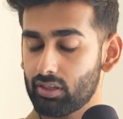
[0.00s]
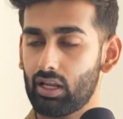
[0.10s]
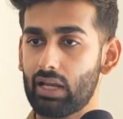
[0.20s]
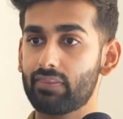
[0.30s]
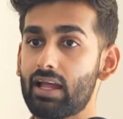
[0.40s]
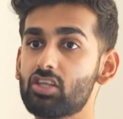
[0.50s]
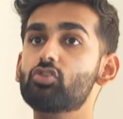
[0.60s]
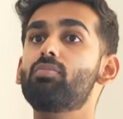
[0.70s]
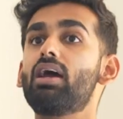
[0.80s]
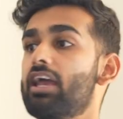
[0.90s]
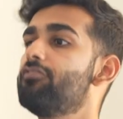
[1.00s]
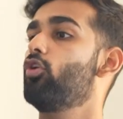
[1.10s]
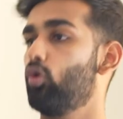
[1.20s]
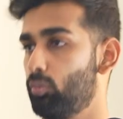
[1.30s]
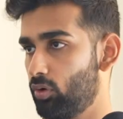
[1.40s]
that's my life
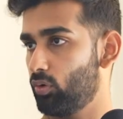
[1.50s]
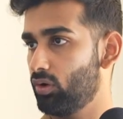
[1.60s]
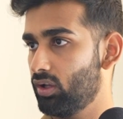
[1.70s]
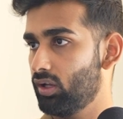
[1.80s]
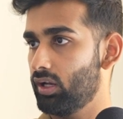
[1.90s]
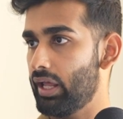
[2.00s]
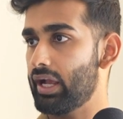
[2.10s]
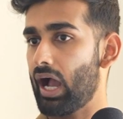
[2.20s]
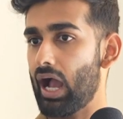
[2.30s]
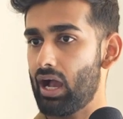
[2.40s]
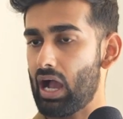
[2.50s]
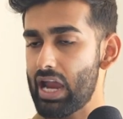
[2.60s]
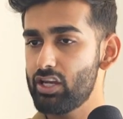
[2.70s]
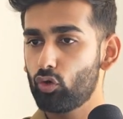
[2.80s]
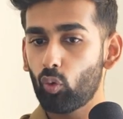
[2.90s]
goal, bro. Like
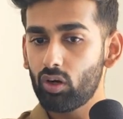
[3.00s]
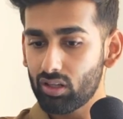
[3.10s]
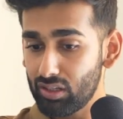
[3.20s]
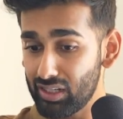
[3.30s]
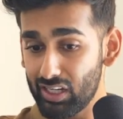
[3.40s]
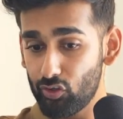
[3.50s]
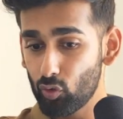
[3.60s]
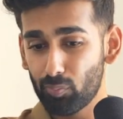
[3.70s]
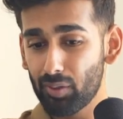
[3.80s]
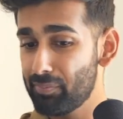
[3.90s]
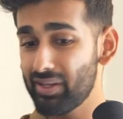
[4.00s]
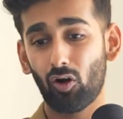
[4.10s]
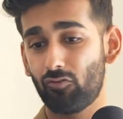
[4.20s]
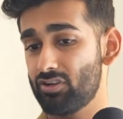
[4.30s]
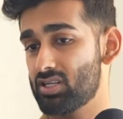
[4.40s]
I don't need to build big
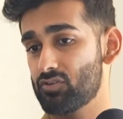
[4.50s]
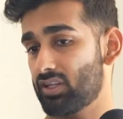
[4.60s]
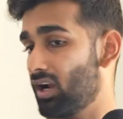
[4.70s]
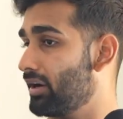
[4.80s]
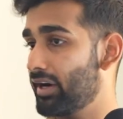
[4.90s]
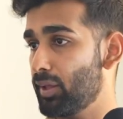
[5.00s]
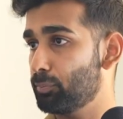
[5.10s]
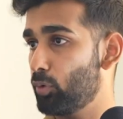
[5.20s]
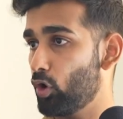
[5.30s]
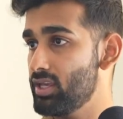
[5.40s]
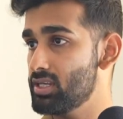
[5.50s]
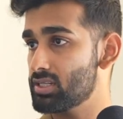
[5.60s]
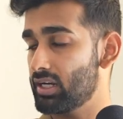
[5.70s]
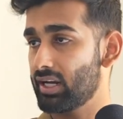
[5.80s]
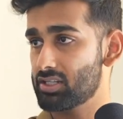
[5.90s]
offices with 100 employees
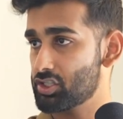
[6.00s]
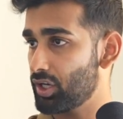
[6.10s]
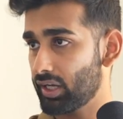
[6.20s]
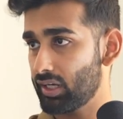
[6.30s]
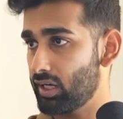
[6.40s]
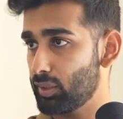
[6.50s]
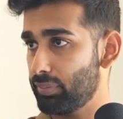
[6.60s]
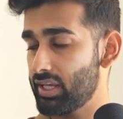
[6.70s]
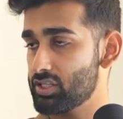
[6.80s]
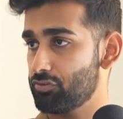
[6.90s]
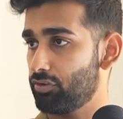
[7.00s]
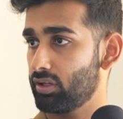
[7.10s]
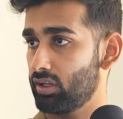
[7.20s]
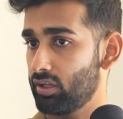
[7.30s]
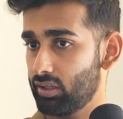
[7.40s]
and get stuck at a place for
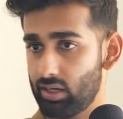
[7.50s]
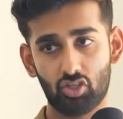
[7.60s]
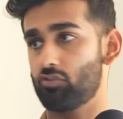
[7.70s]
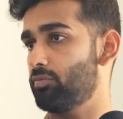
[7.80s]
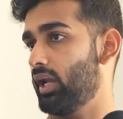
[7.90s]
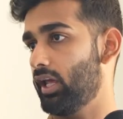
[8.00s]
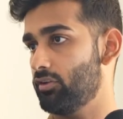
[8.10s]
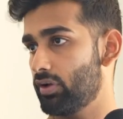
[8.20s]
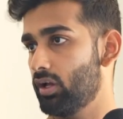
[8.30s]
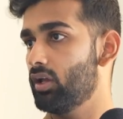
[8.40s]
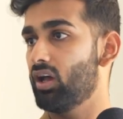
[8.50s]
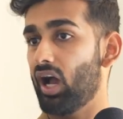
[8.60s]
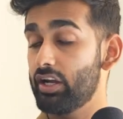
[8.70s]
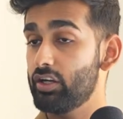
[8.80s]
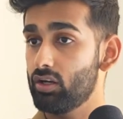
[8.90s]
the rest of my
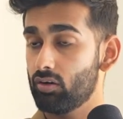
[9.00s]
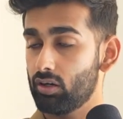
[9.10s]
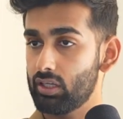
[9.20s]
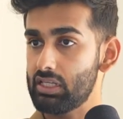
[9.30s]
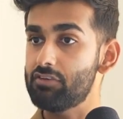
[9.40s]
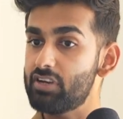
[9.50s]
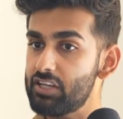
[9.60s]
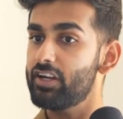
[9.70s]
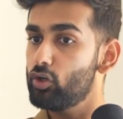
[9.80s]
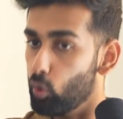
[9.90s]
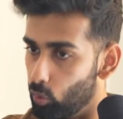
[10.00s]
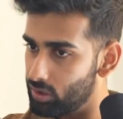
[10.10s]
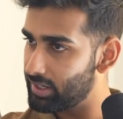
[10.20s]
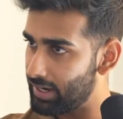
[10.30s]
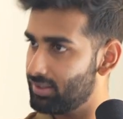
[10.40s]
life. Even if I
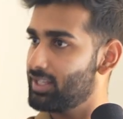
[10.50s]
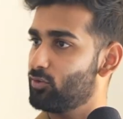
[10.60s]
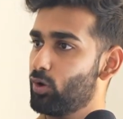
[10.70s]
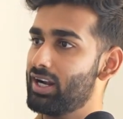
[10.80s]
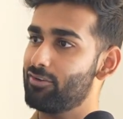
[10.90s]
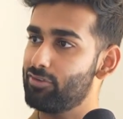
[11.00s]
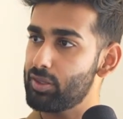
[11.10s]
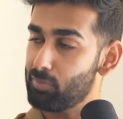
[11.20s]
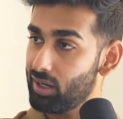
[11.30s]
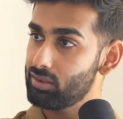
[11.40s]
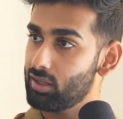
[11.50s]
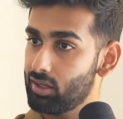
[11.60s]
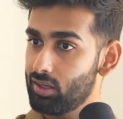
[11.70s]
don't travel the world every month,